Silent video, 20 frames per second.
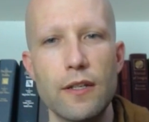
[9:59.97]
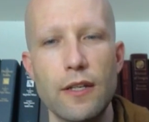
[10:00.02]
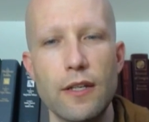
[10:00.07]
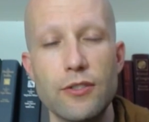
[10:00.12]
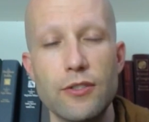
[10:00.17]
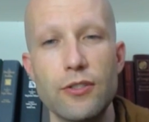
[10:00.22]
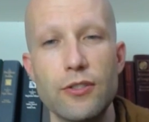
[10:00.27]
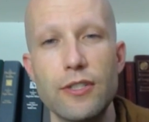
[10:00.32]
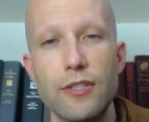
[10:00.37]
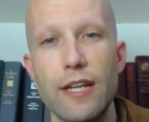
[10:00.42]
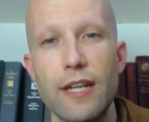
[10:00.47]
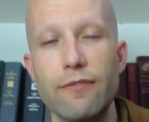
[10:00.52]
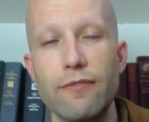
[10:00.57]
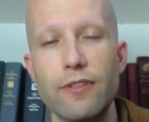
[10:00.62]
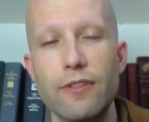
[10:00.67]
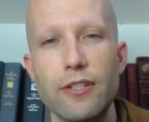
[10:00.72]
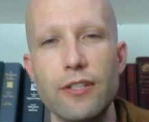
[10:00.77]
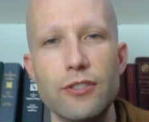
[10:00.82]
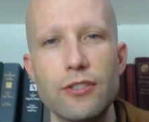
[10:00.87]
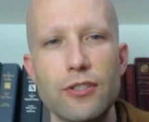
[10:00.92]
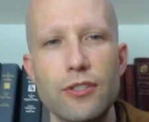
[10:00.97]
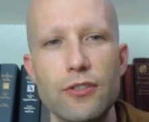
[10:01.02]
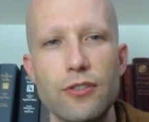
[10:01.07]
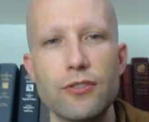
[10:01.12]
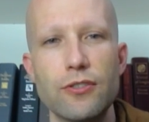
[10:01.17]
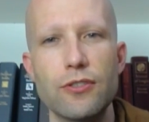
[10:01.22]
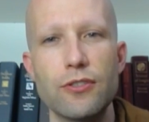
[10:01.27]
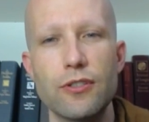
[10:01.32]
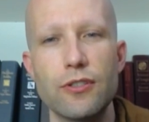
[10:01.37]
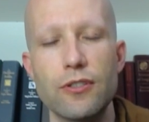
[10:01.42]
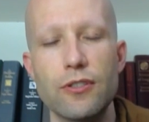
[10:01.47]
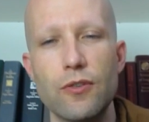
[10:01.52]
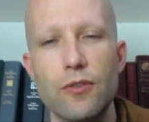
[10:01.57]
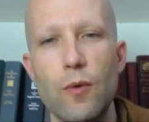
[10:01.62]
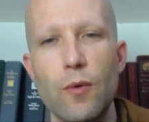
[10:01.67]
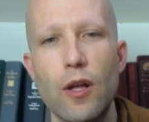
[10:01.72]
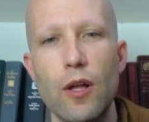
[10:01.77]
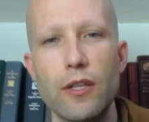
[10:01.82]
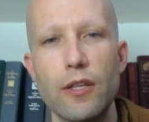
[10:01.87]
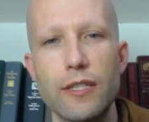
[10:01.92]
definition or certain
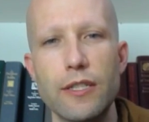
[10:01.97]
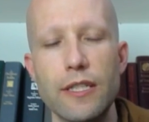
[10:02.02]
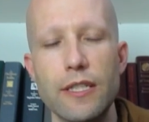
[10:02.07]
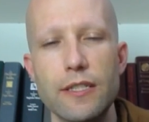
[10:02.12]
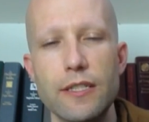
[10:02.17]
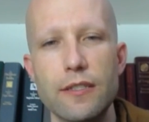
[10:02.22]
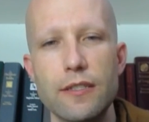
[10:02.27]
qualities.